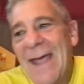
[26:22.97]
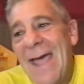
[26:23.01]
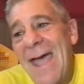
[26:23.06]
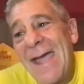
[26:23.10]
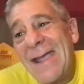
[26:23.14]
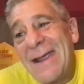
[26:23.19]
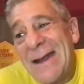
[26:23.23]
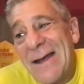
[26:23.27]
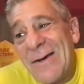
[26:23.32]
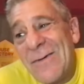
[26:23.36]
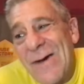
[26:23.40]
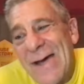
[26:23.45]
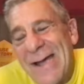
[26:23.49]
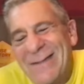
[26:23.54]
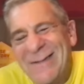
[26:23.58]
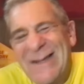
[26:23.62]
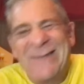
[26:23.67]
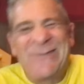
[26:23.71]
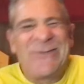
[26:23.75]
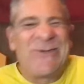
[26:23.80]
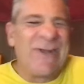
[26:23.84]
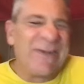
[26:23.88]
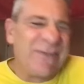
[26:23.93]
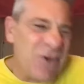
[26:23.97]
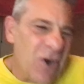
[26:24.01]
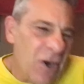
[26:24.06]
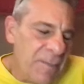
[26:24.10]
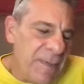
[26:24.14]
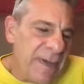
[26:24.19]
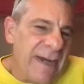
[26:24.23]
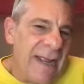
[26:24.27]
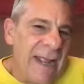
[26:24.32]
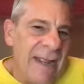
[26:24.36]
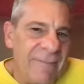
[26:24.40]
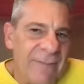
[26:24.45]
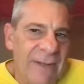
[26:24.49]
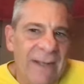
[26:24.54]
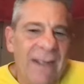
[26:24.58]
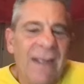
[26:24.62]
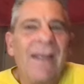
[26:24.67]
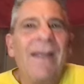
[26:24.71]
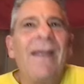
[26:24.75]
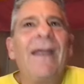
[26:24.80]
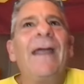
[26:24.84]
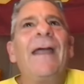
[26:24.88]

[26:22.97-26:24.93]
hey, you know what? It's just Army-Navy.